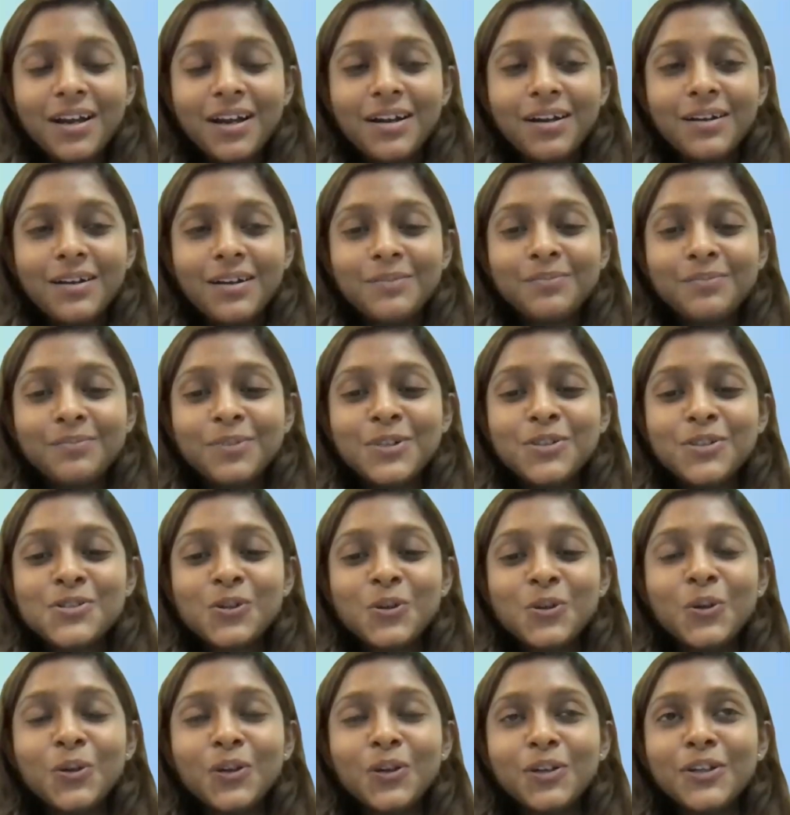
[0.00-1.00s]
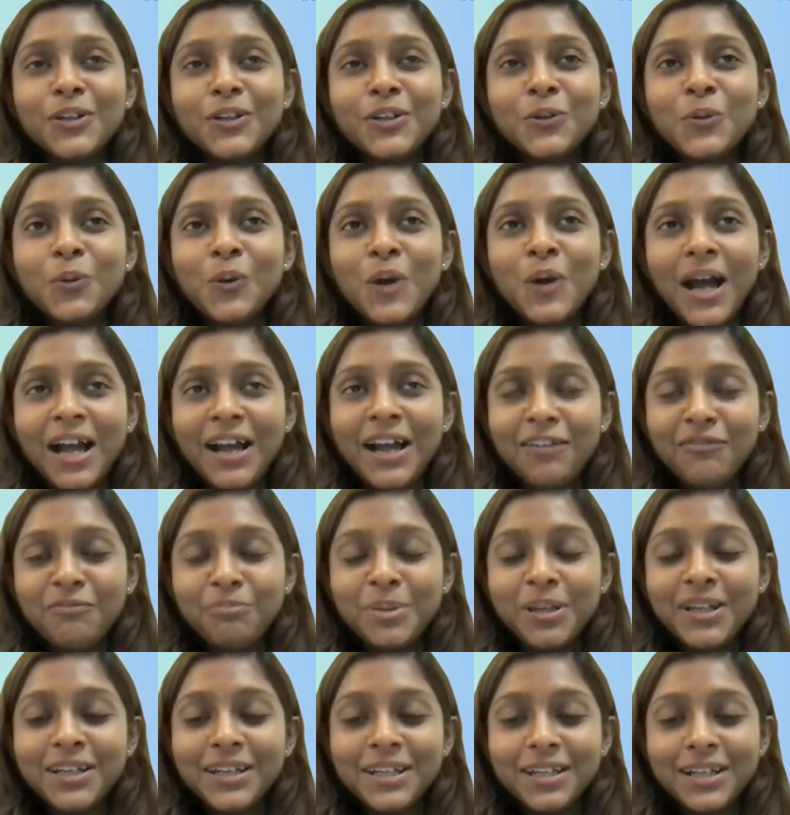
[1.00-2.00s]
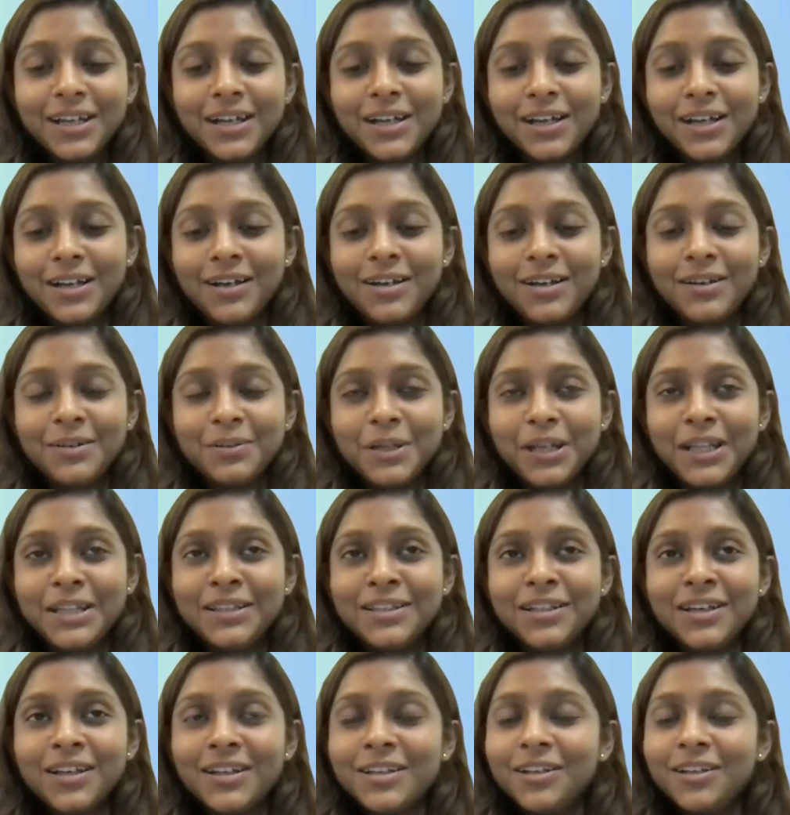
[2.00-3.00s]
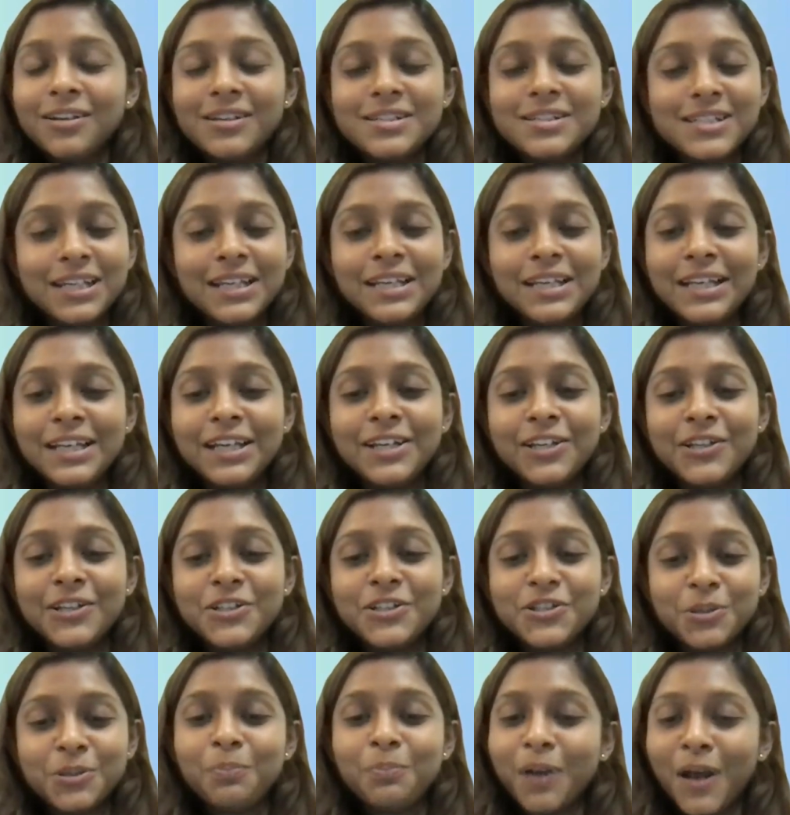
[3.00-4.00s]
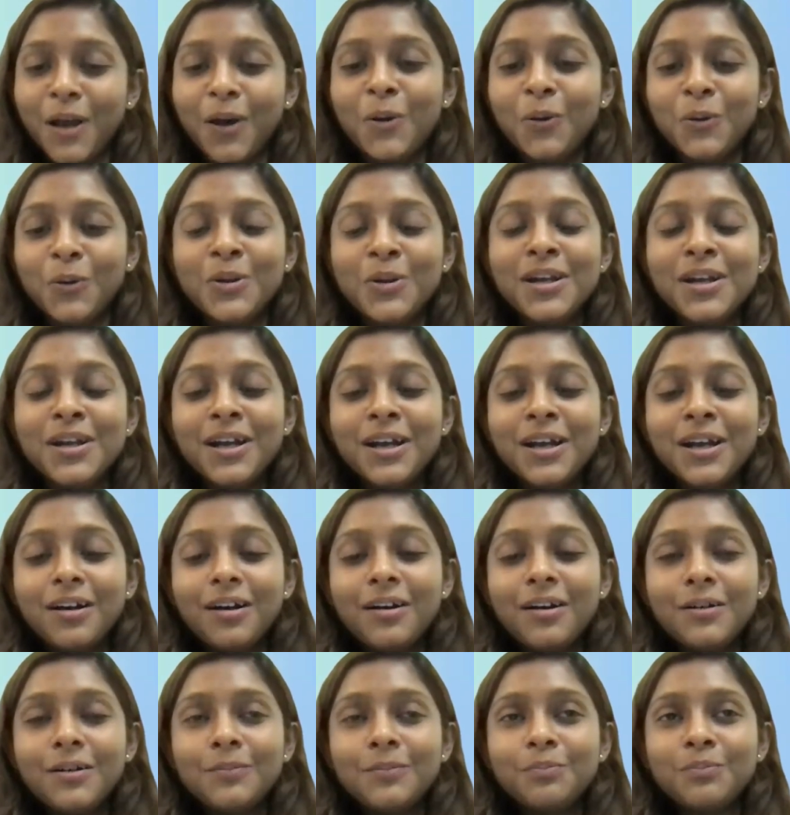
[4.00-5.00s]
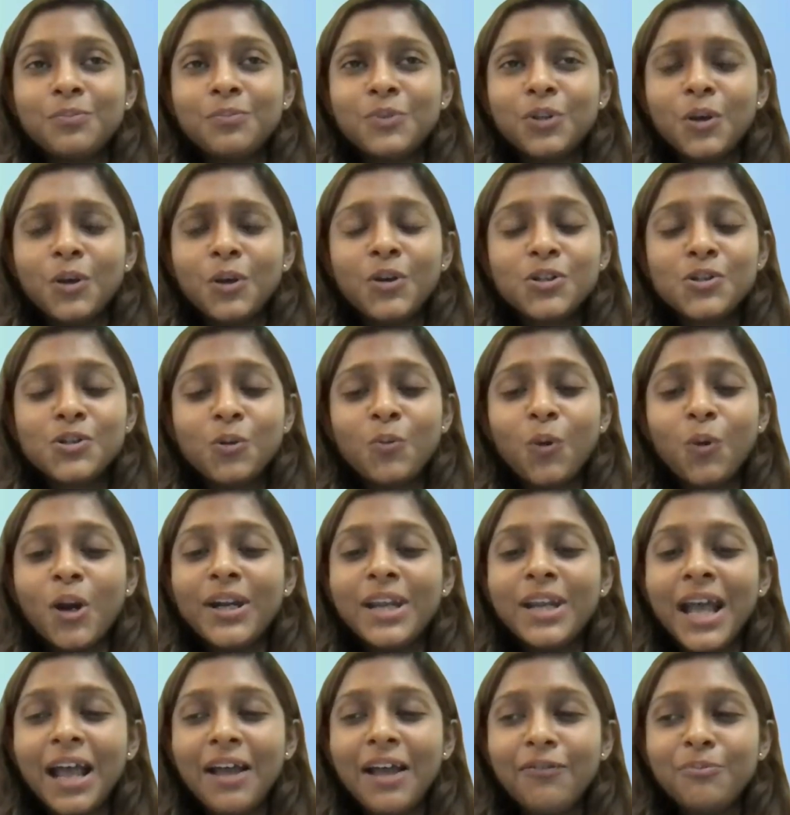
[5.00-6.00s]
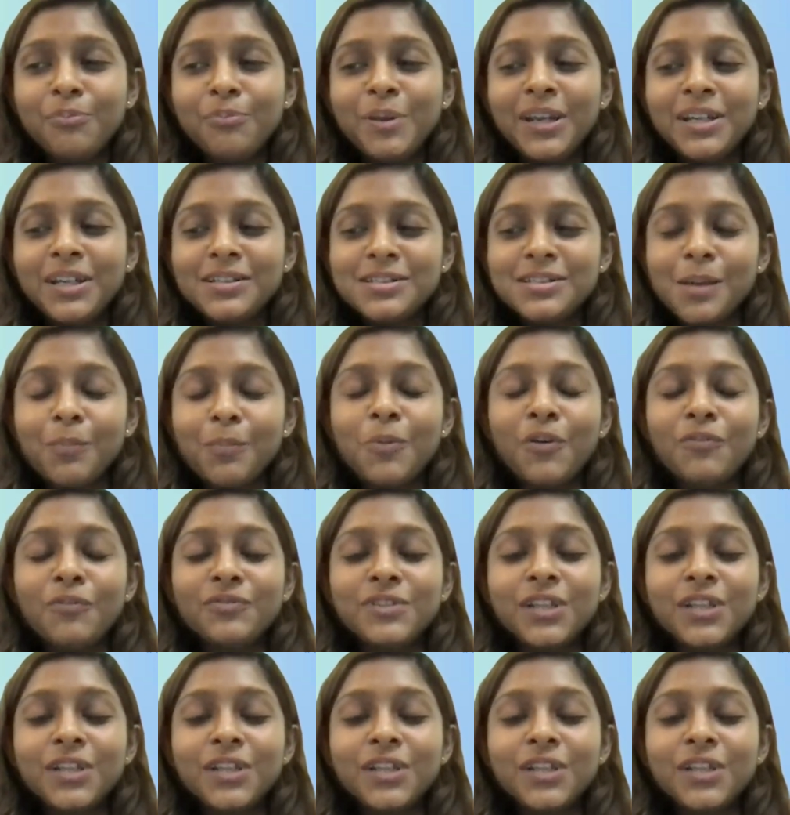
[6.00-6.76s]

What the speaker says: Uh, so you have been in the nursing leadership now. Also, what have been some of